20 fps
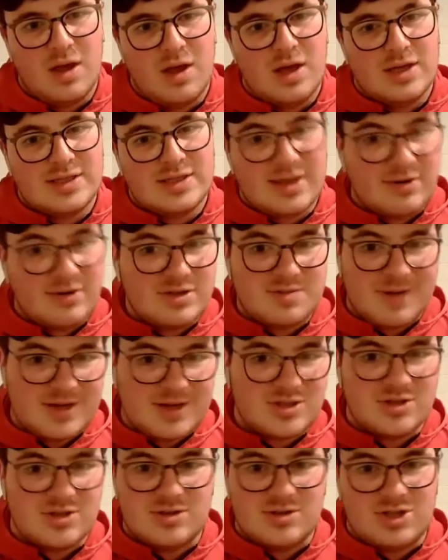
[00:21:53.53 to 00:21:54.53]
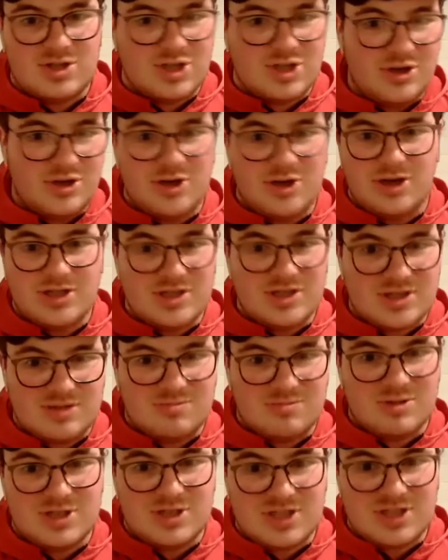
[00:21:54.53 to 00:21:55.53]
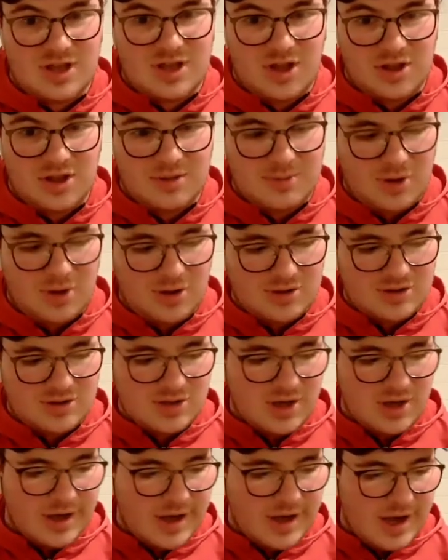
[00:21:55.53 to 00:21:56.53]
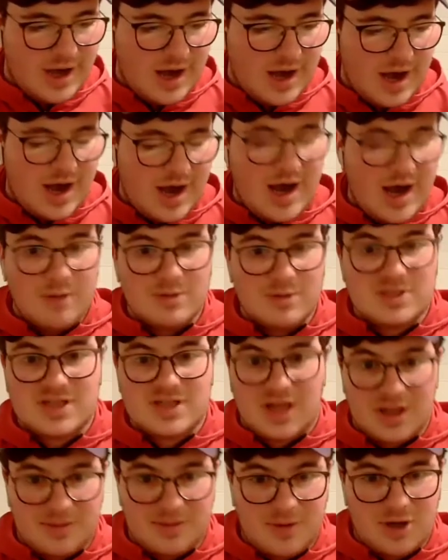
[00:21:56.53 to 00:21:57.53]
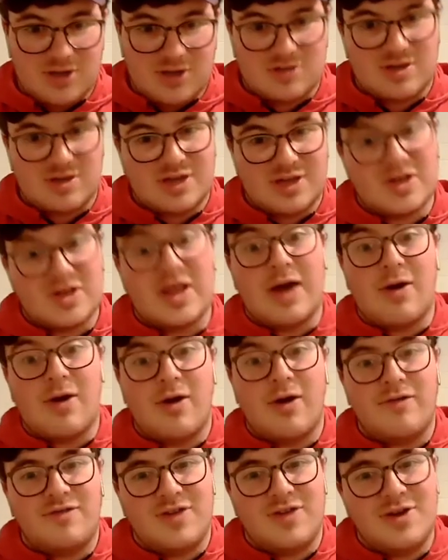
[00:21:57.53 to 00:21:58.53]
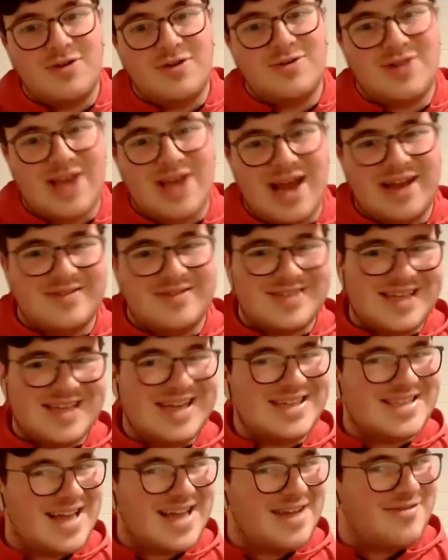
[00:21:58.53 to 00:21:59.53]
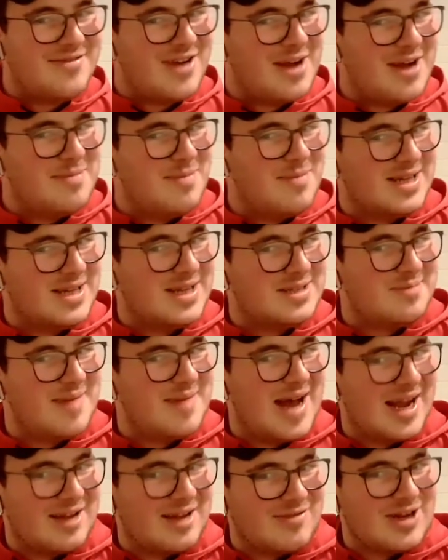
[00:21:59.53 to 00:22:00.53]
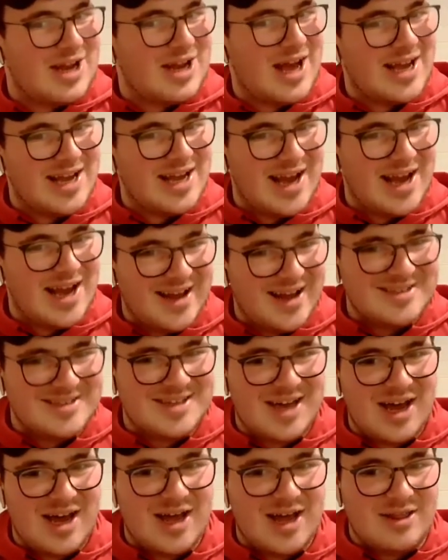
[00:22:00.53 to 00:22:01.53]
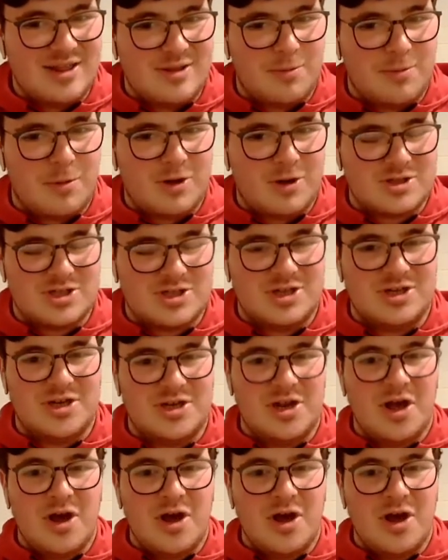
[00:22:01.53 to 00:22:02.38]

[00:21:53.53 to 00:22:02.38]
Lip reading: Terrence Marshall Jr. was still on the board. Was still on the board as well. So there are a few. The NFC East had a very mixed bag of a night, and the Washington